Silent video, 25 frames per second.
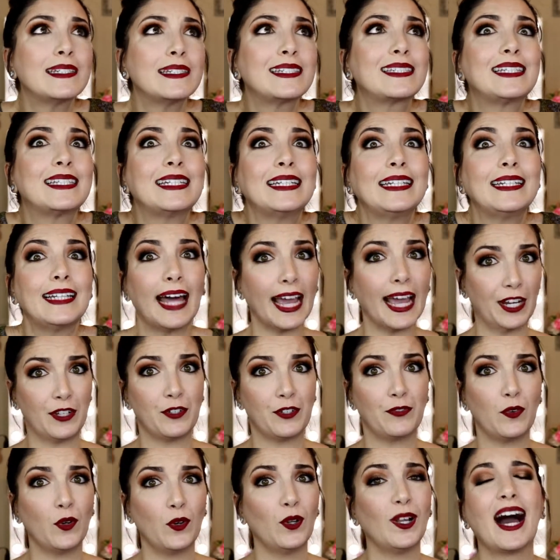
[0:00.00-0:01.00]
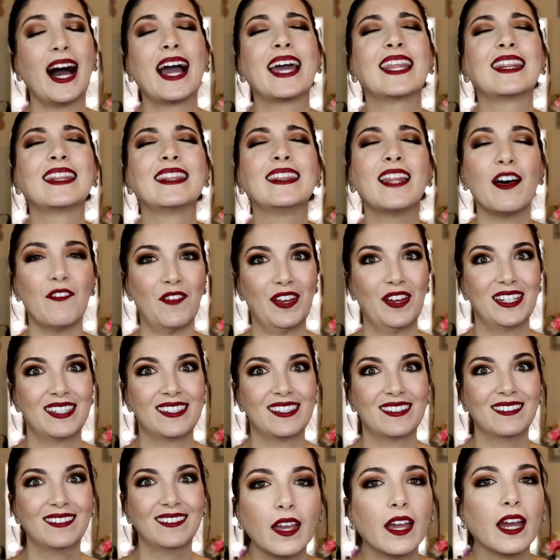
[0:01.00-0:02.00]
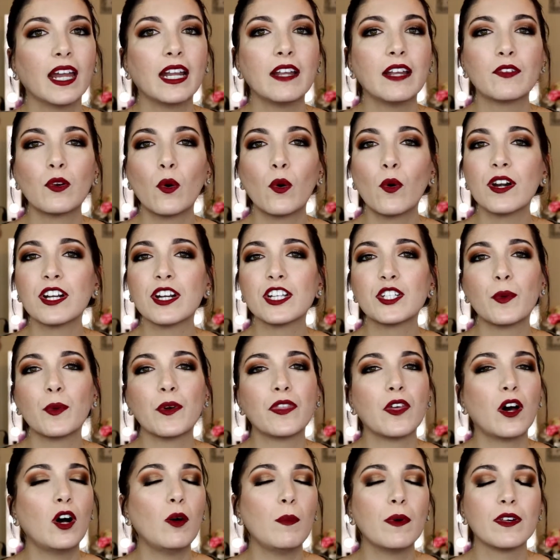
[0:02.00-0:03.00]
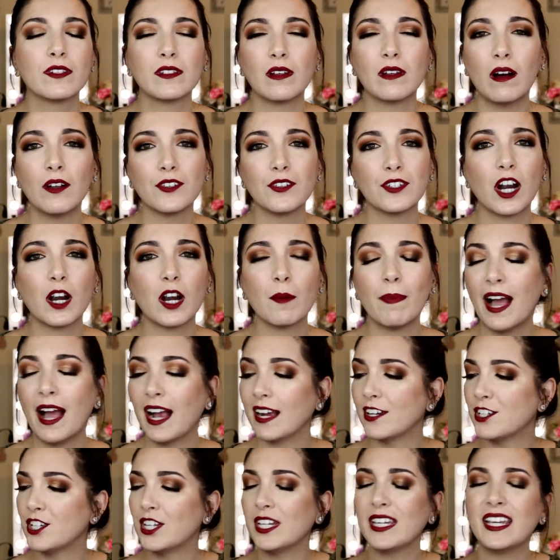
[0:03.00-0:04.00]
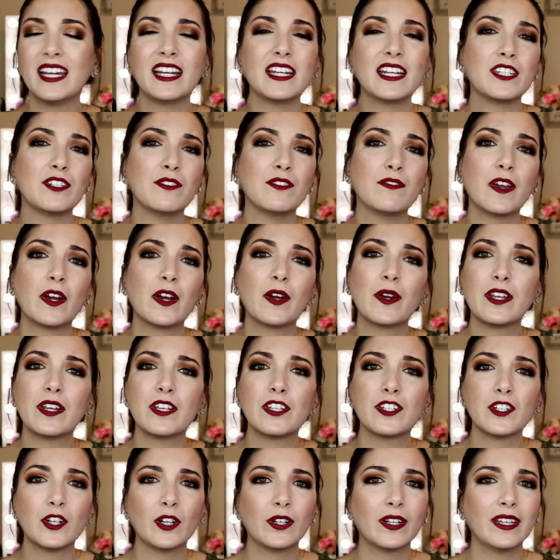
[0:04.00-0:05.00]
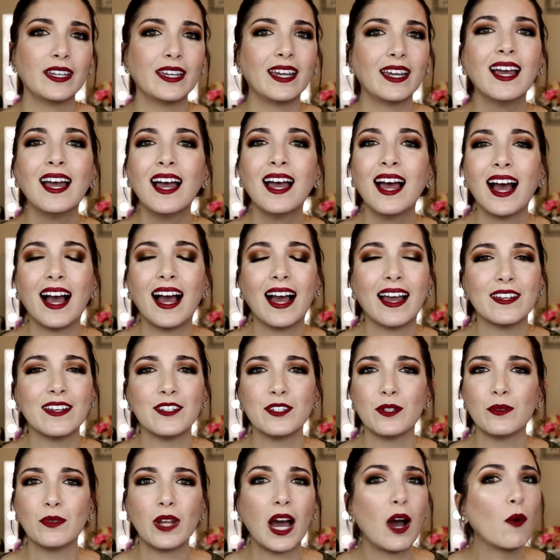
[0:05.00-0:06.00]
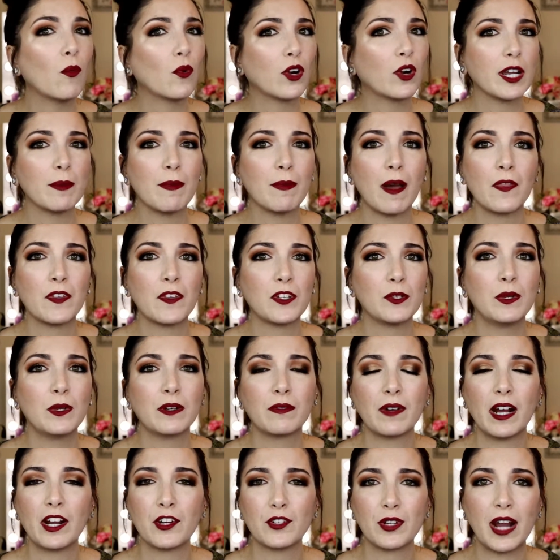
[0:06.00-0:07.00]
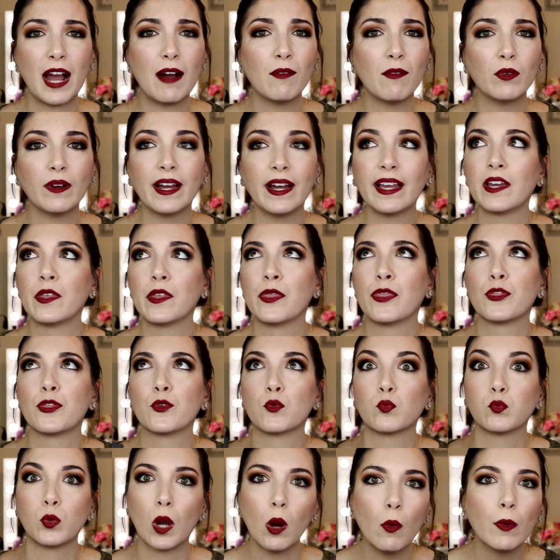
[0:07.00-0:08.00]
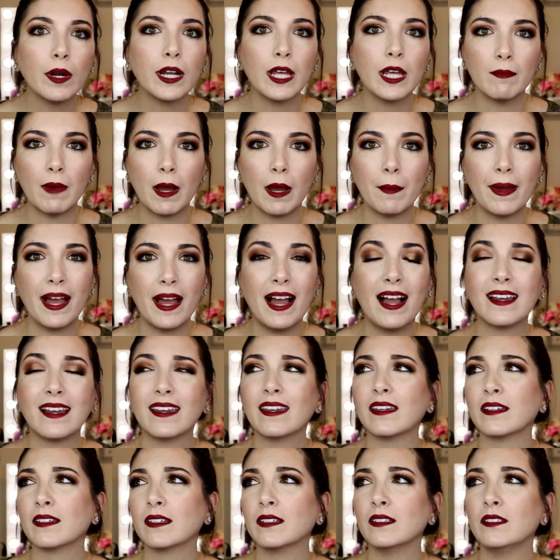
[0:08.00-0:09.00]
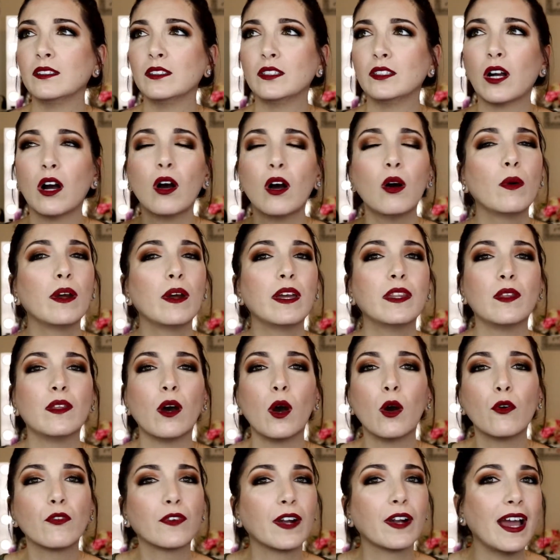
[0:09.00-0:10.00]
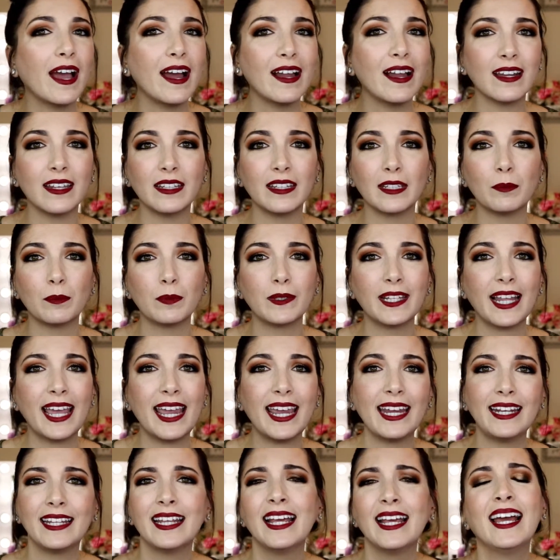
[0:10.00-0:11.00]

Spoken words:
delightful. I love it. And of course, with almost all Tarte packaging, it is very sturdy. I do not worry about this whenever I travel. I can throw it in my bag. It can go in the overhead, in the plane.